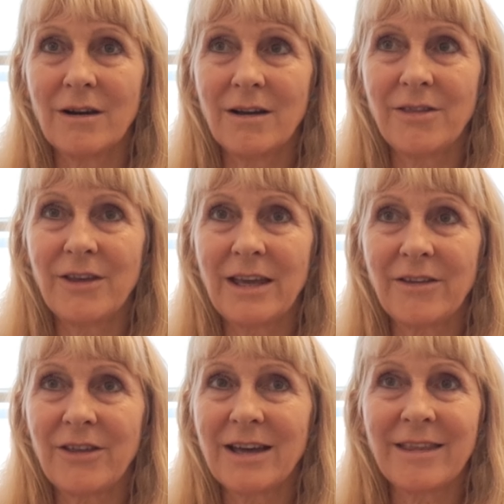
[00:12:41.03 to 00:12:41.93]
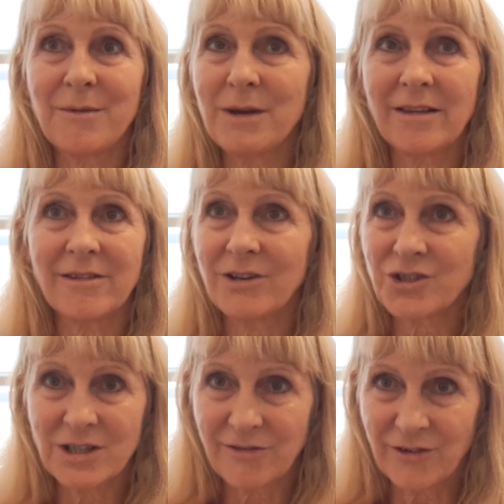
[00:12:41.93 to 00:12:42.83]
I think that makes
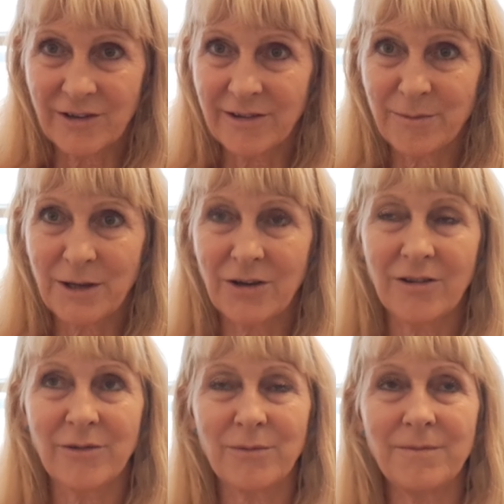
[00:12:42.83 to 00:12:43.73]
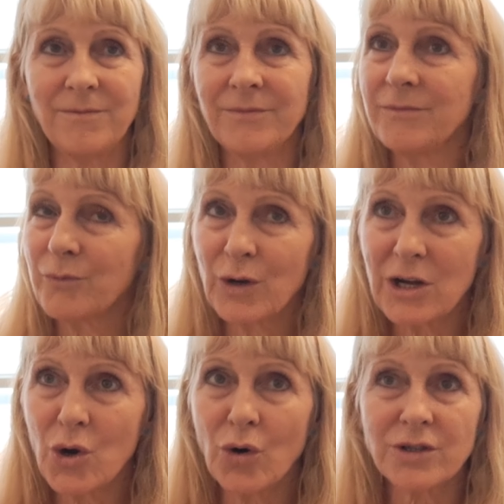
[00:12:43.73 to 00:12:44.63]
such a difference, because we're
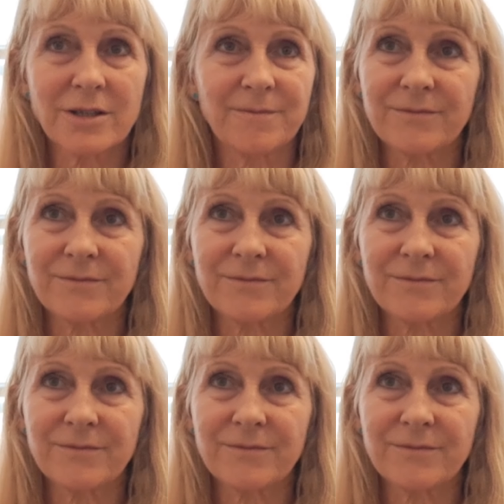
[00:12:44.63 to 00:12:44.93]
not